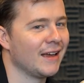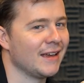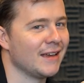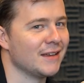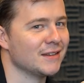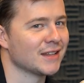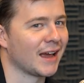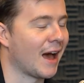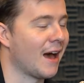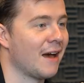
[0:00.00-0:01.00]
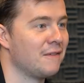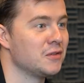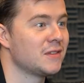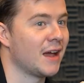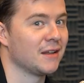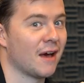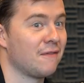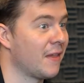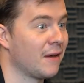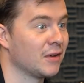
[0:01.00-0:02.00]
is like, I've used that. I
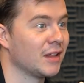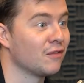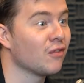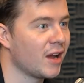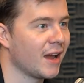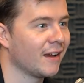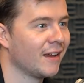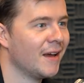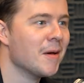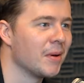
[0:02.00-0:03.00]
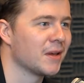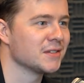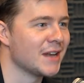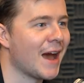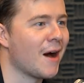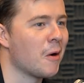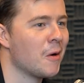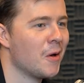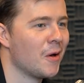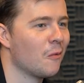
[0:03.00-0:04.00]
found that really freeing, because now
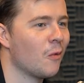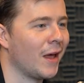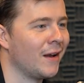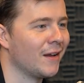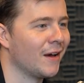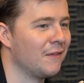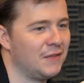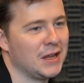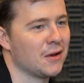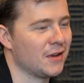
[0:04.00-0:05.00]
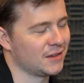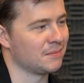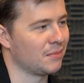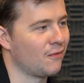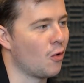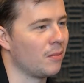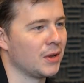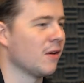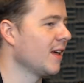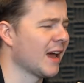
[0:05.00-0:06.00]
when a video doesn't perform. You
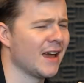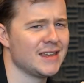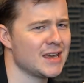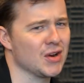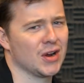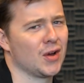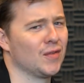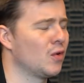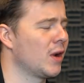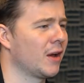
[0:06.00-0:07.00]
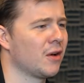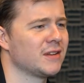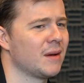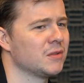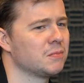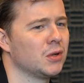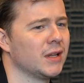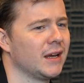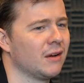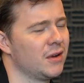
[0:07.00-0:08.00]
know, like a year ago, Fortnite content was
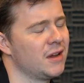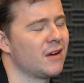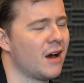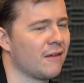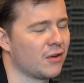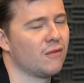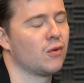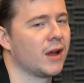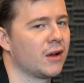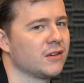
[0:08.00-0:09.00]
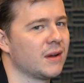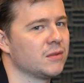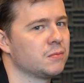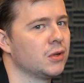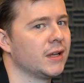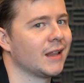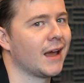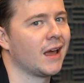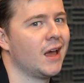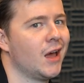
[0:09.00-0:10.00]
pulling, or a year and a half ago, Fortnite content was pulling like